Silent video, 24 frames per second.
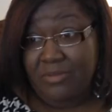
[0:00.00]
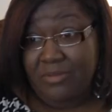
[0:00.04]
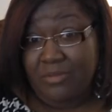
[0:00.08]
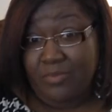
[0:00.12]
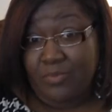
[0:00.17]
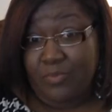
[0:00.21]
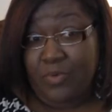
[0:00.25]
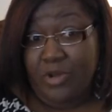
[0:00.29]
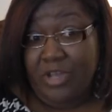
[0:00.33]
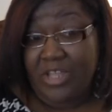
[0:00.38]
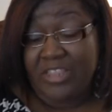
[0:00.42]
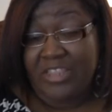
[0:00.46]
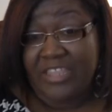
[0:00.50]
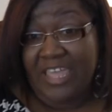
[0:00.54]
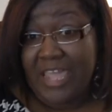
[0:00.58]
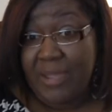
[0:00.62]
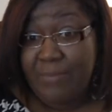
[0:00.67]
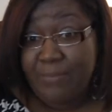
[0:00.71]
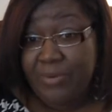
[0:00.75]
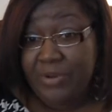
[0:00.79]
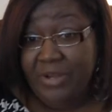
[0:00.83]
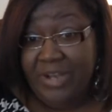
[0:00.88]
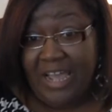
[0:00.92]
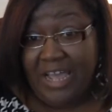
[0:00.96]
What they
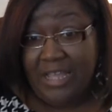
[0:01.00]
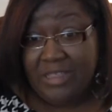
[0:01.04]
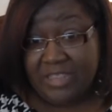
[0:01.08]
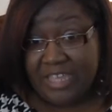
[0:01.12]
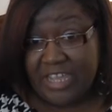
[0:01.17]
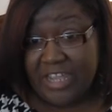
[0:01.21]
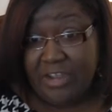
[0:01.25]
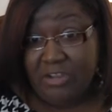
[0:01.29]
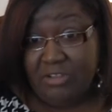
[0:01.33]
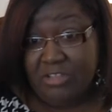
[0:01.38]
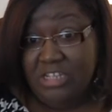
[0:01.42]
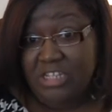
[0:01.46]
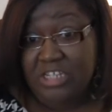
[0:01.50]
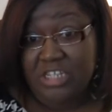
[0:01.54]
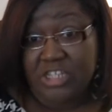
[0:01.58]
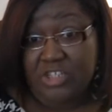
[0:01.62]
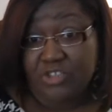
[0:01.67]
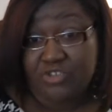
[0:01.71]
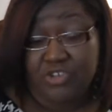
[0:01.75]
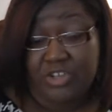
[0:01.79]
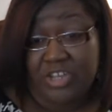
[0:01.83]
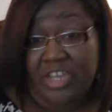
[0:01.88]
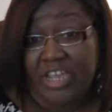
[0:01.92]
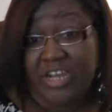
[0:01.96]
put out there, the
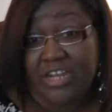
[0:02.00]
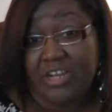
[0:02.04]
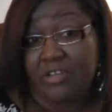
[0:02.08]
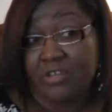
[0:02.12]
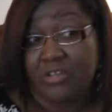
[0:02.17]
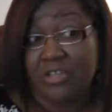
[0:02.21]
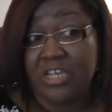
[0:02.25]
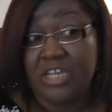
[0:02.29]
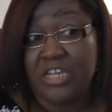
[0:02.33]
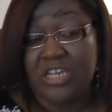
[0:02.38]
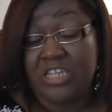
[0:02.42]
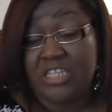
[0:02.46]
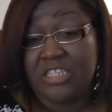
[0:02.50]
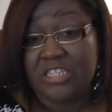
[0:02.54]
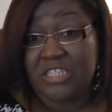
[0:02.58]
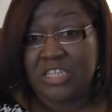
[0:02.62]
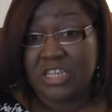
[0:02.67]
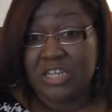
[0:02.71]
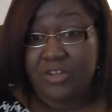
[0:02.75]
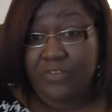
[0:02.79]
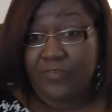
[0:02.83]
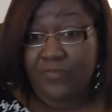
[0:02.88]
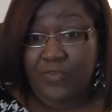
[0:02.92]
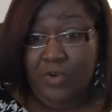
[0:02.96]
district and the
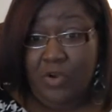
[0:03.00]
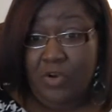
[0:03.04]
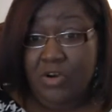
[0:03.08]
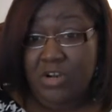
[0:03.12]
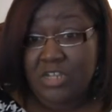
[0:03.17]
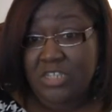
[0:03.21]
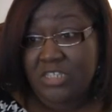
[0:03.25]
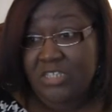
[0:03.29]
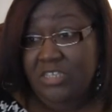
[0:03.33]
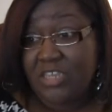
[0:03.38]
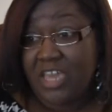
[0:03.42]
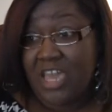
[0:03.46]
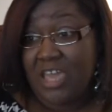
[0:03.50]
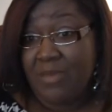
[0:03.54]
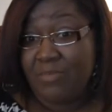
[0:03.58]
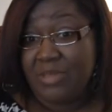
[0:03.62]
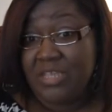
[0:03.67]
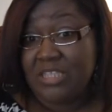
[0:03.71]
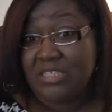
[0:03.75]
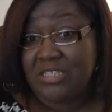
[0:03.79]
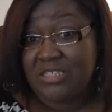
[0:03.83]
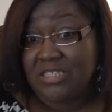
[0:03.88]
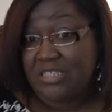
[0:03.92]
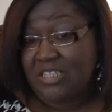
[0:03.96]
city of Florence can't
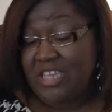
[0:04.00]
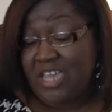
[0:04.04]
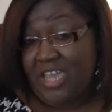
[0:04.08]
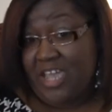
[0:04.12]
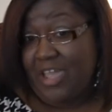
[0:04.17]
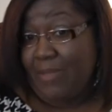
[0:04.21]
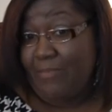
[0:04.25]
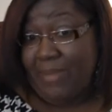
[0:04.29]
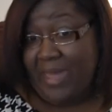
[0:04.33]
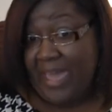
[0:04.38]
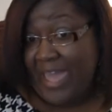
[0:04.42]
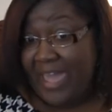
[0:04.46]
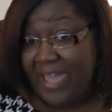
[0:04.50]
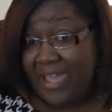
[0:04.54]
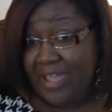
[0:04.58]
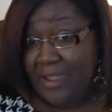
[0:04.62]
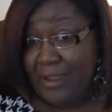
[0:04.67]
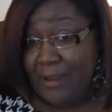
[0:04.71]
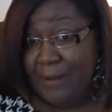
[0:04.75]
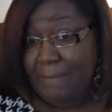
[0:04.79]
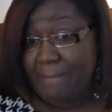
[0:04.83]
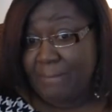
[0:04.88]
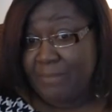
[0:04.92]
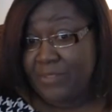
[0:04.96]
be taken back.
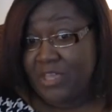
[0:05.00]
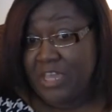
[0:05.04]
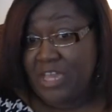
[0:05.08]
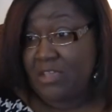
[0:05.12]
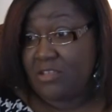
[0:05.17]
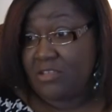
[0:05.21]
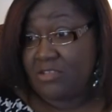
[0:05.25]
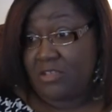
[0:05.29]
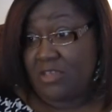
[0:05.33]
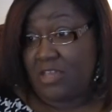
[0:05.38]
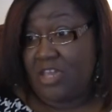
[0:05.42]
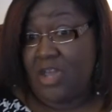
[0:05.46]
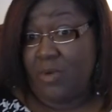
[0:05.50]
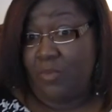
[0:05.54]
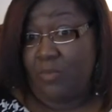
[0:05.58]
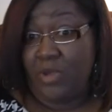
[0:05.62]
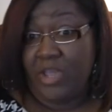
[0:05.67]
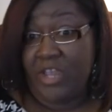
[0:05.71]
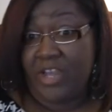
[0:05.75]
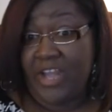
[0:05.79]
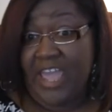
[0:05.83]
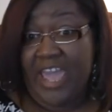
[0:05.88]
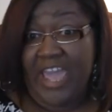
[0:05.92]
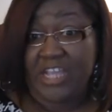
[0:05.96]
It's, it
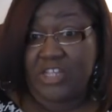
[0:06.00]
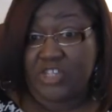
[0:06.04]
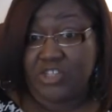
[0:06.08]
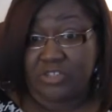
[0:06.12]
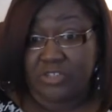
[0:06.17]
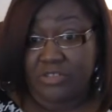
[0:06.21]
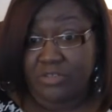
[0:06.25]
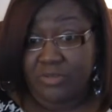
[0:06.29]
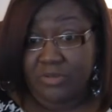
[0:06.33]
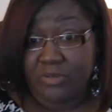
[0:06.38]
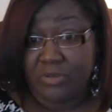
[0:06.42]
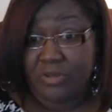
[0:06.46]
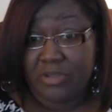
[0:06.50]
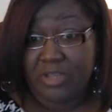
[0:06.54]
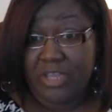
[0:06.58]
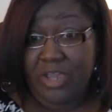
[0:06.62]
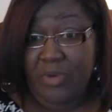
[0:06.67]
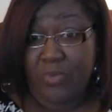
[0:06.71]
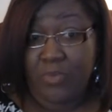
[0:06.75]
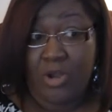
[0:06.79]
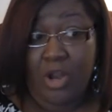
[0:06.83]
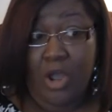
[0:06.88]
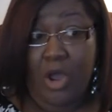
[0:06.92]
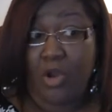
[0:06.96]
went national,
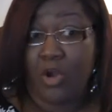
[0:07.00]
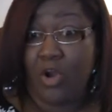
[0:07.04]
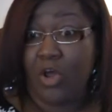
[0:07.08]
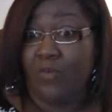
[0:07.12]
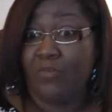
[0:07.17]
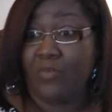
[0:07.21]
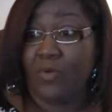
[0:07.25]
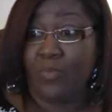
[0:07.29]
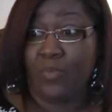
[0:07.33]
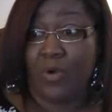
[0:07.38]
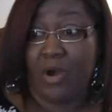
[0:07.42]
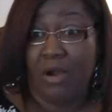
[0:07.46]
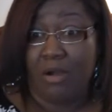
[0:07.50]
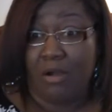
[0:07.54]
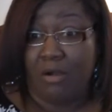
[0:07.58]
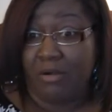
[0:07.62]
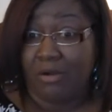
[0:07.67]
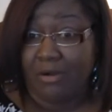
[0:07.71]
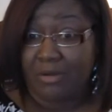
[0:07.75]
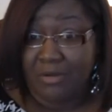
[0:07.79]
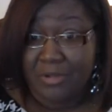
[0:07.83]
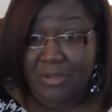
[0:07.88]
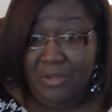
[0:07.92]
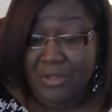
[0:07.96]
it went all over the
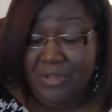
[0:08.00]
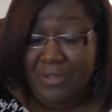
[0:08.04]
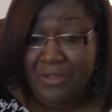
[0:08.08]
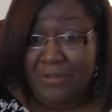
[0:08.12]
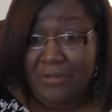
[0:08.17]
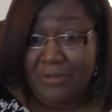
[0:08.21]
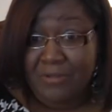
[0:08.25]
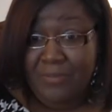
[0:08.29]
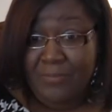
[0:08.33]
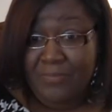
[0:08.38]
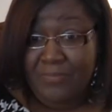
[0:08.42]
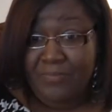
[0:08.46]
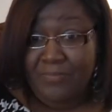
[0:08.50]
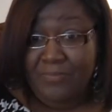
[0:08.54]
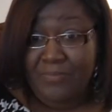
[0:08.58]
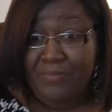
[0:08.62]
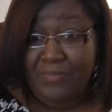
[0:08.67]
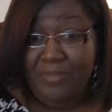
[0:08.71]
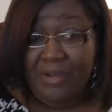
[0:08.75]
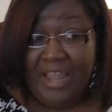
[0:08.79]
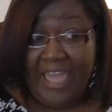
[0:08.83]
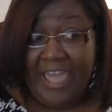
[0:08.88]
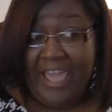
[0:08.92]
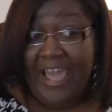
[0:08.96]
world.
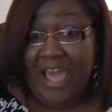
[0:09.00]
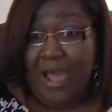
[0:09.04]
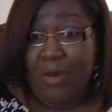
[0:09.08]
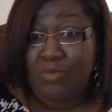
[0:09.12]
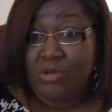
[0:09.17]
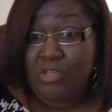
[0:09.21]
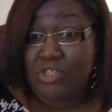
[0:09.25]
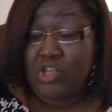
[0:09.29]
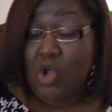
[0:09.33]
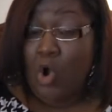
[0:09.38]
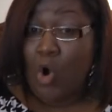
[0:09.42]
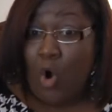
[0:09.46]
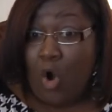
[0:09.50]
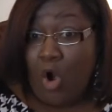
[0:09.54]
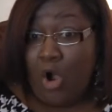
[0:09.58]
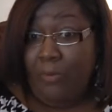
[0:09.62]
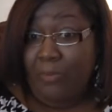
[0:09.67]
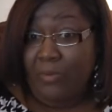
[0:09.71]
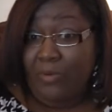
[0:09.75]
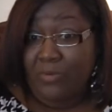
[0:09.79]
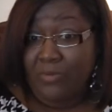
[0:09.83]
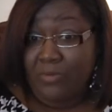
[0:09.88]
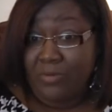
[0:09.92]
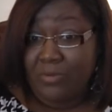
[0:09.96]
Like I was
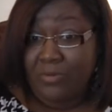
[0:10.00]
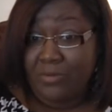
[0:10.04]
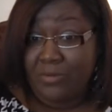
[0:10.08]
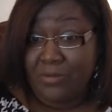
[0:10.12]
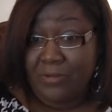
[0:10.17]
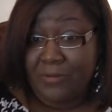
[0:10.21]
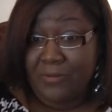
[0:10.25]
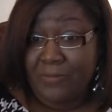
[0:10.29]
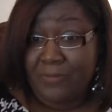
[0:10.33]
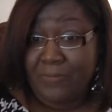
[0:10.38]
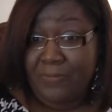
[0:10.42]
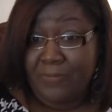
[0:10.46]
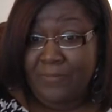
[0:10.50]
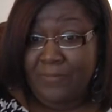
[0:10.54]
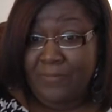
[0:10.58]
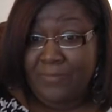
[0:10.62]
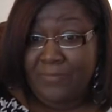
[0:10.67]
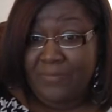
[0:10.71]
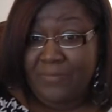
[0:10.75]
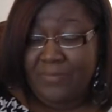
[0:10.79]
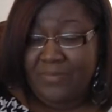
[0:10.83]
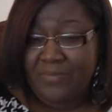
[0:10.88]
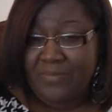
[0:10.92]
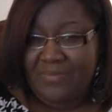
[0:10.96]
horrible.
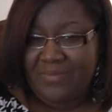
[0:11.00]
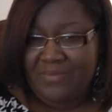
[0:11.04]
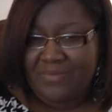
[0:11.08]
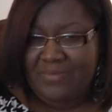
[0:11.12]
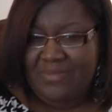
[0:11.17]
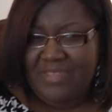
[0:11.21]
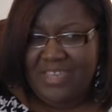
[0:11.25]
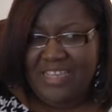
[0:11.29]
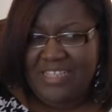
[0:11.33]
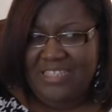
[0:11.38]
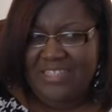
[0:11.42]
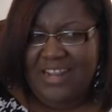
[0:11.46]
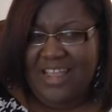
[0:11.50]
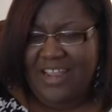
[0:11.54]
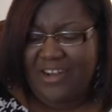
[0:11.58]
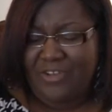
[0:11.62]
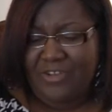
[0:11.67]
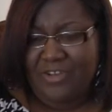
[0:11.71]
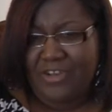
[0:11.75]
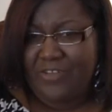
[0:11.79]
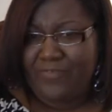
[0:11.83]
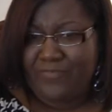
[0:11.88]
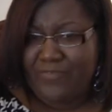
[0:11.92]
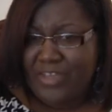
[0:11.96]
That's not a
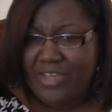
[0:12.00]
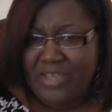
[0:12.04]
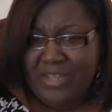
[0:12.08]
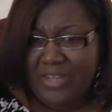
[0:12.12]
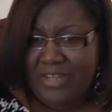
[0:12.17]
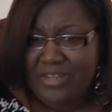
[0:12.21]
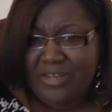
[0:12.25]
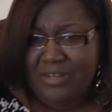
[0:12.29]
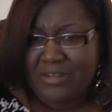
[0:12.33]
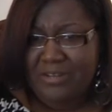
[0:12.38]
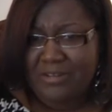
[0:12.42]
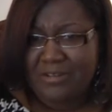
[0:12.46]
good feeling.